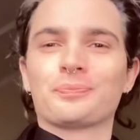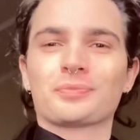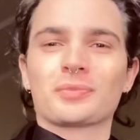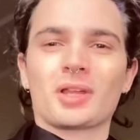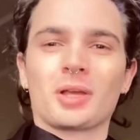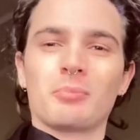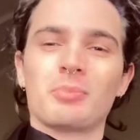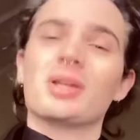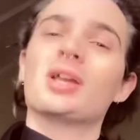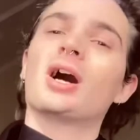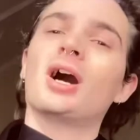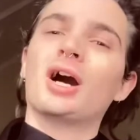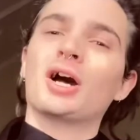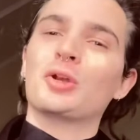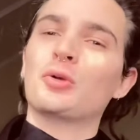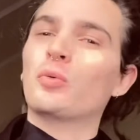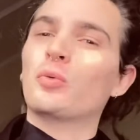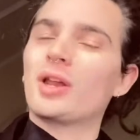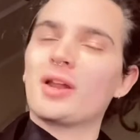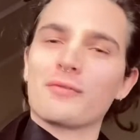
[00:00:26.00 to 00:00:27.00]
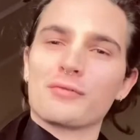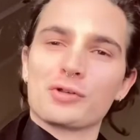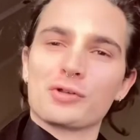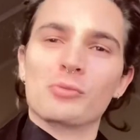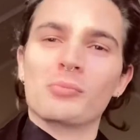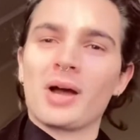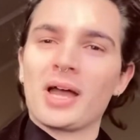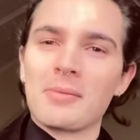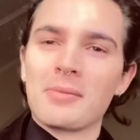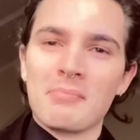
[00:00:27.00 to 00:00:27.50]
beyond whatever you
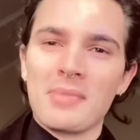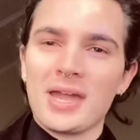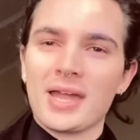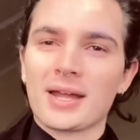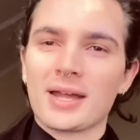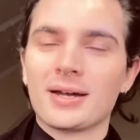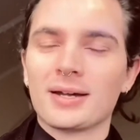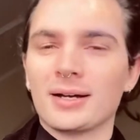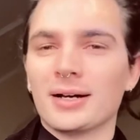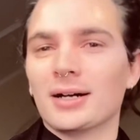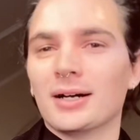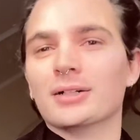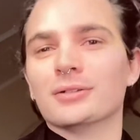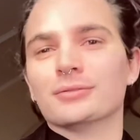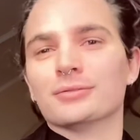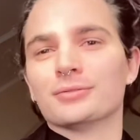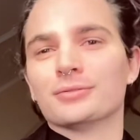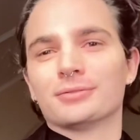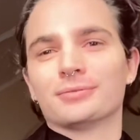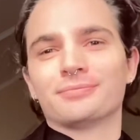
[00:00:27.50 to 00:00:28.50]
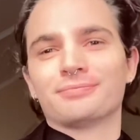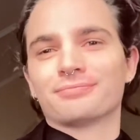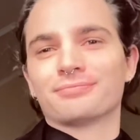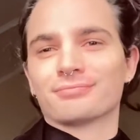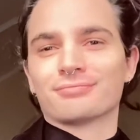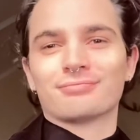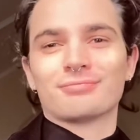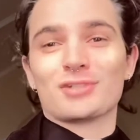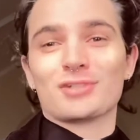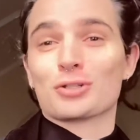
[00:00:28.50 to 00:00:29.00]
might make of
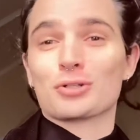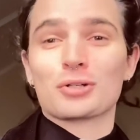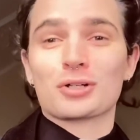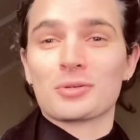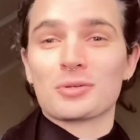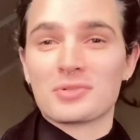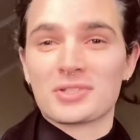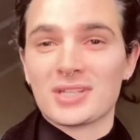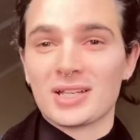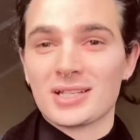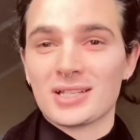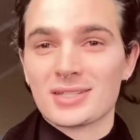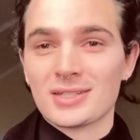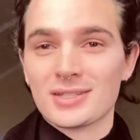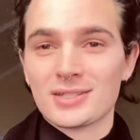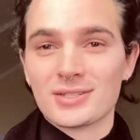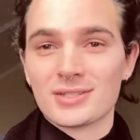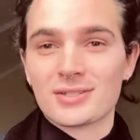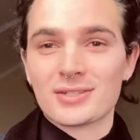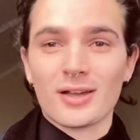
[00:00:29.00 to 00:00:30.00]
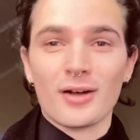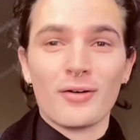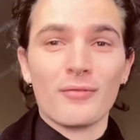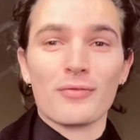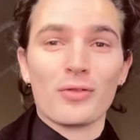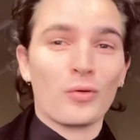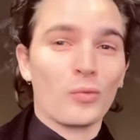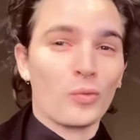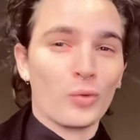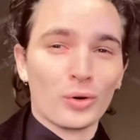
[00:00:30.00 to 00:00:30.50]
the circumstances of
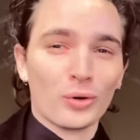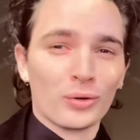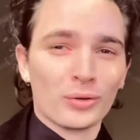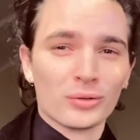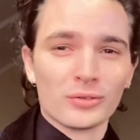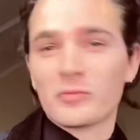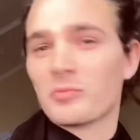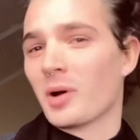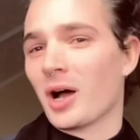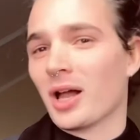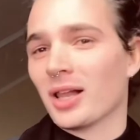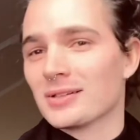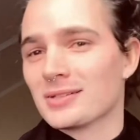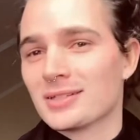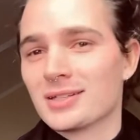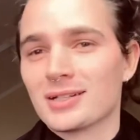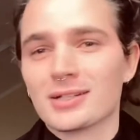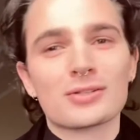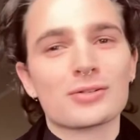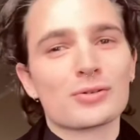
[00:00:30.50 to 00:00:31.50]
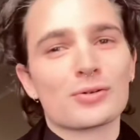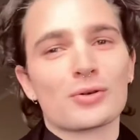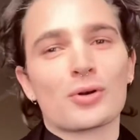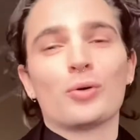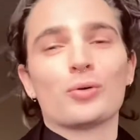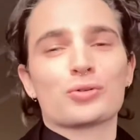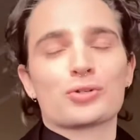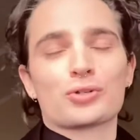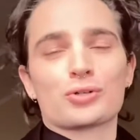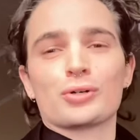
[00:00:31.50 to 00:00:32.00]
the world, of politics or
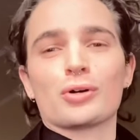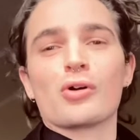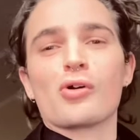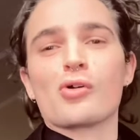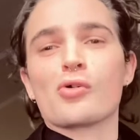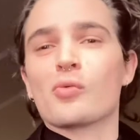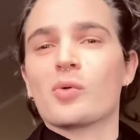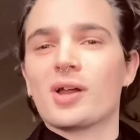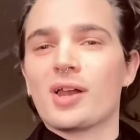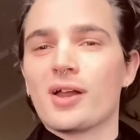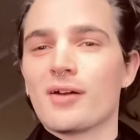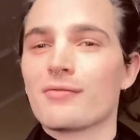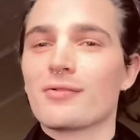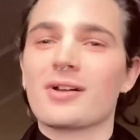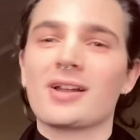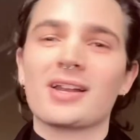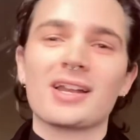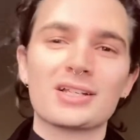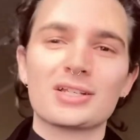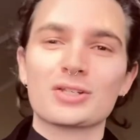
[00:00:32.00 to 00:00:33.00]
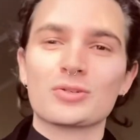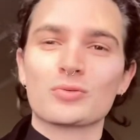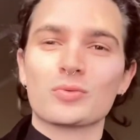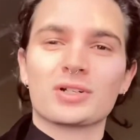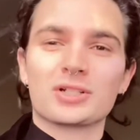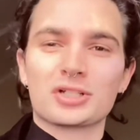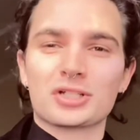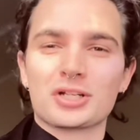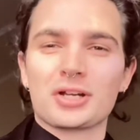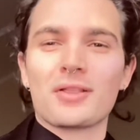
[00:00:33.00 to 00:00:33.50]
culture or whatever. And I just want
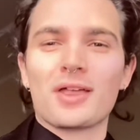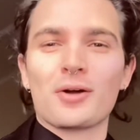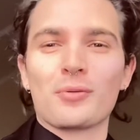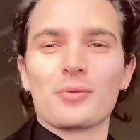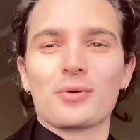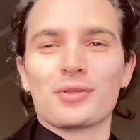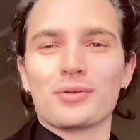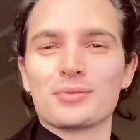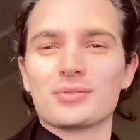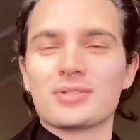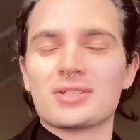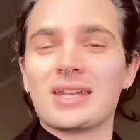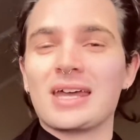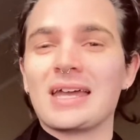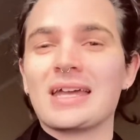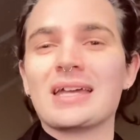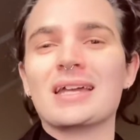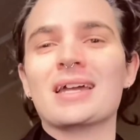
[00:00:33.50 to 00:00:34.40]
to share that with you today.